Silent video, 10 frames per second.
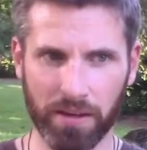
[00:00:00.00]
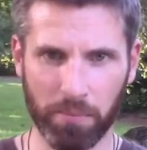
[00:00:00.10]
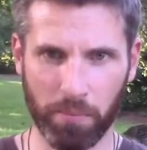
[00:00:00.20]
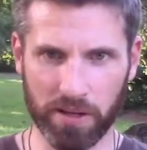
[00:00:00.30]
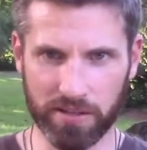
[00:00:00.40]

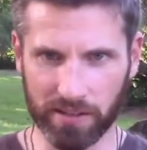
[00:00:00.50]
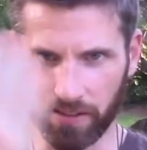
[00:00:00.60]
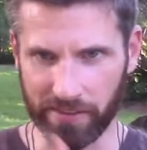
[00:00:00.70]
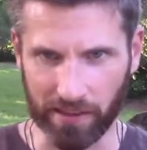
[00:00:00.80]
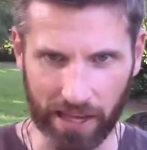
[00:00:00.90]
basically
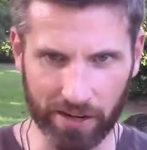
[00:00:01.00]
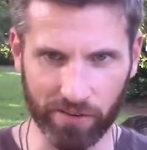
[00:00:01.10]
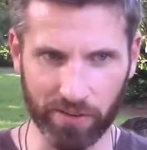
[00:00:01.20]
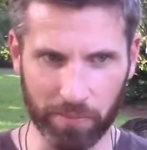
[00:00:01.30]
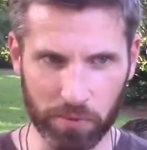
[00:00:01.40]
the light
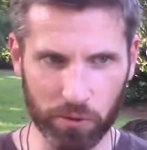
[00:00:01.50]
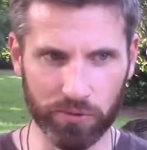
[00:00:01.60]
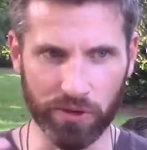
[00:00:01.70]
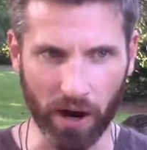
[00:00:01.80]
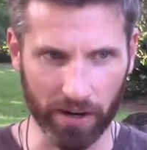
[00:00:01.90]
of the moon
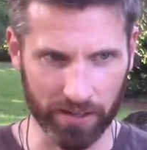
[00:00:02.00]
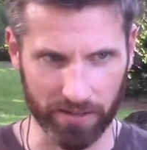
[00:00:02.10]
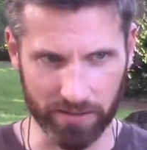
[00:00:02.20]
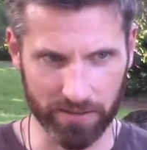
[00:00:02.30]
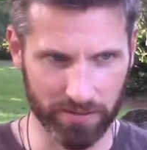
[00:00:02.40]

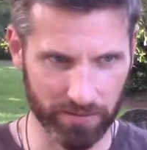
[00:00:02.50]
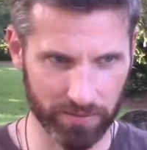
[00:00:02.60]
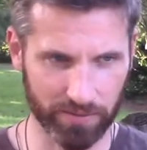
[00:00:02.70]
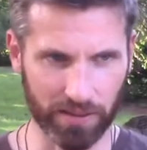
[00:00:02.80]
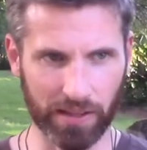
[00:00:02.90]
darkens,
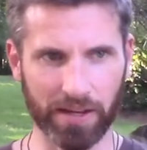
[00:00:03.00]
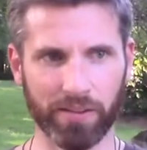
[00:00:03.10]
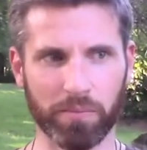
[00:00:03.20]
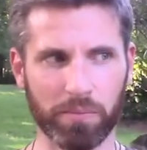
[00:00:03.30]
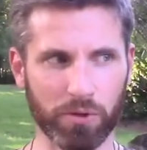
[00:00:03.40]
the light of
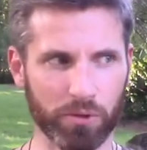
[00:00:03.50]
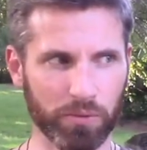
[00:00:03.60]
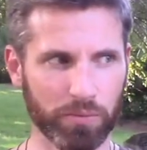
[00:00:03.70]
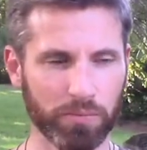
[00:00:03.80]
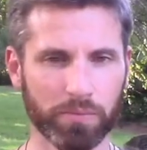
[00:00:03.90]
the
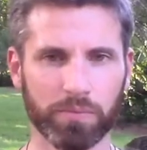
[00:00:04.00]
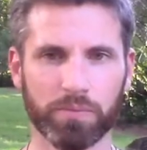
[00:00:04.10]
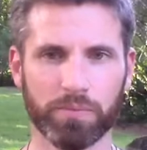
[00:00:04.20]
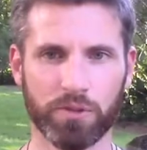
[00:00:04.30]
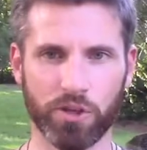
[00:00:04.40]
moon
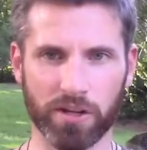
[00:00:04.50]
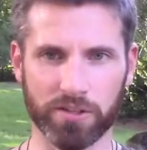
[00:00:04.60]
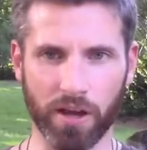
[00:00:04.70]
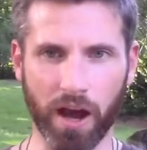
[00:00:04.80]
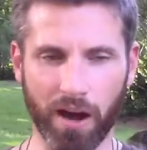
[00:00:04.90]

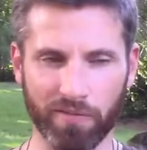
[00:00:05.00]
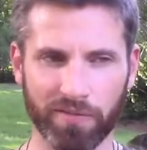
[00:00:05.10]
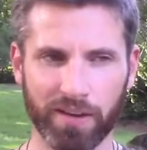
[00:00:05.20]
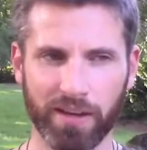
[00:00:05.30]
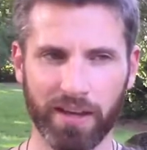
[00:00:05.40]
shuts off,
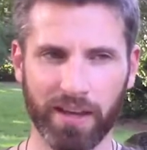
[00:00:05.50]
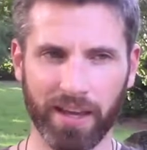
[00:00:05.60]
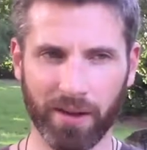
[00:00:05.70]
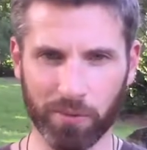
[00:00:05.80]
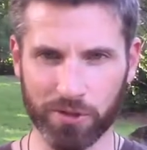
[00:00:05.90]

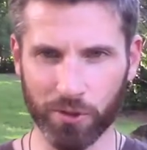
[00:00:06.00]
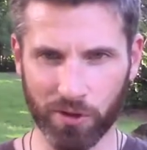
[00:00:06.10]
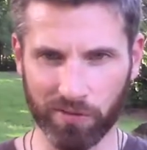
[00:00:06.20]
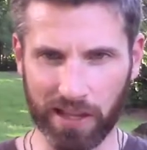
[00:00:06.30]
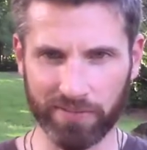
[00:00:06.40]
and we're sort
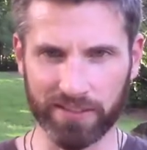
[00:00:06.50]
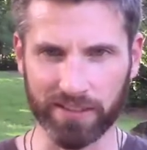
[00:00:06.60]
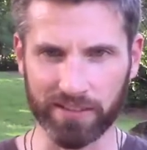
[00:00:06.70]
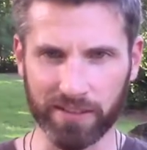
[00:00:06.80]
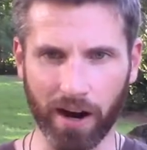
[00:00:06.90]
of left in
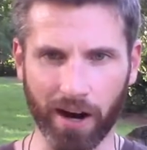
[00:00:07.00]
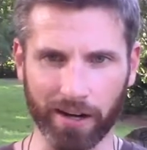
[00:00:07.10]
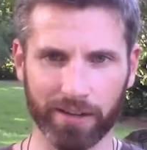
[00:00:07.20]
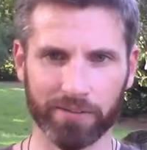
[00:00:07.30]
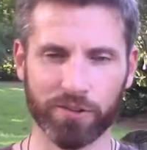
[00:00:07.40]
the dark,
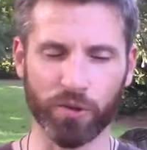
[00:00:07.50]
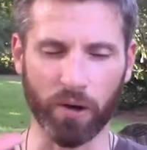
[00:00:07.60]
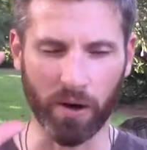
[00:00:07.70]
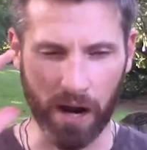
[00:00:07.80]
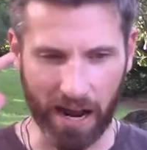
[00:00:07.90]
so
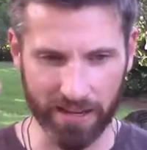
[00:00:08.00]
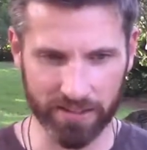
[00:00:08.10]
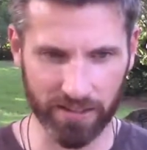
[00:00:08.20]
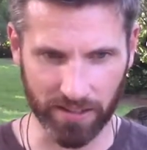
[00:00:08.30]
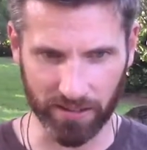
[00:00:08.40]
our eyes
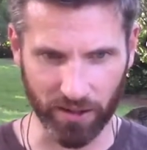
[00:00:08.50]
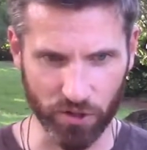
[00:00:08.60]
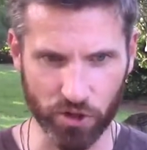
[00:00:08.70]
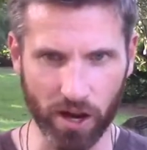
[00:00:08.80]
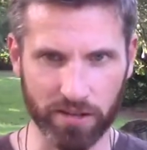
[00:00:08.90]
can
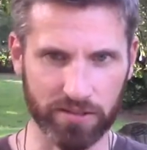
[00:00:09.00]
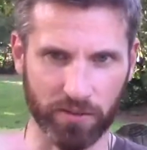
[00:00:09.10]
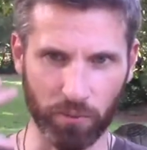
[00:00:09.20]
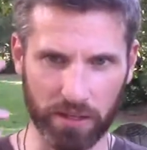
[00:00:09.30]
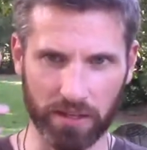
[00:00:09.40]
adjust
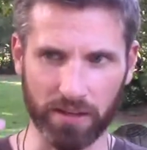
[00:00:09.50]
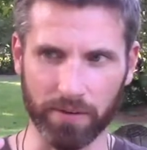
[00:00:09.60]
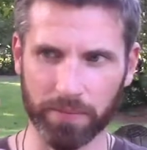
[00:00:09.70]
and we can